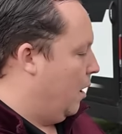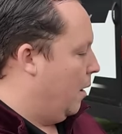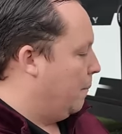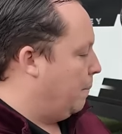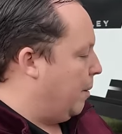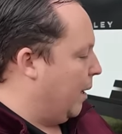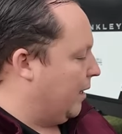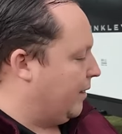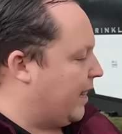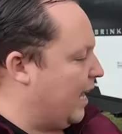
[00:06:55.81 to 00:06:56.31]

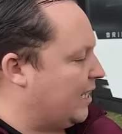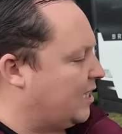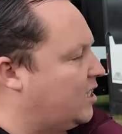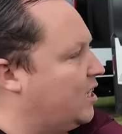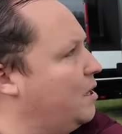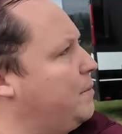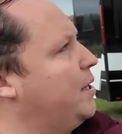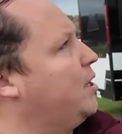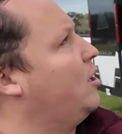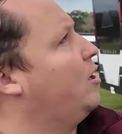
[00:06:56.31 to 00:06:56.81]
Right. But that's
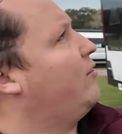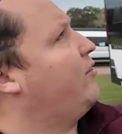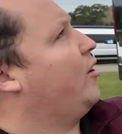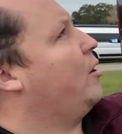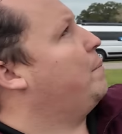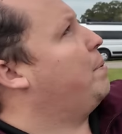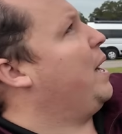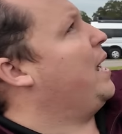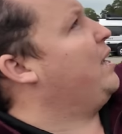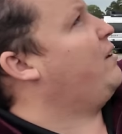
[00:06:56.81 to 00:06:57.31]
going to be good
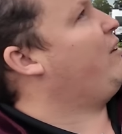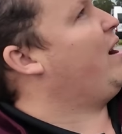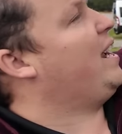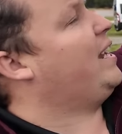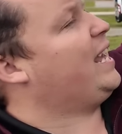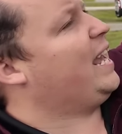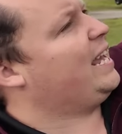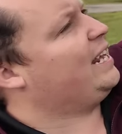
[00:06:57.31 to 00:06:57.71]
for a bike rack.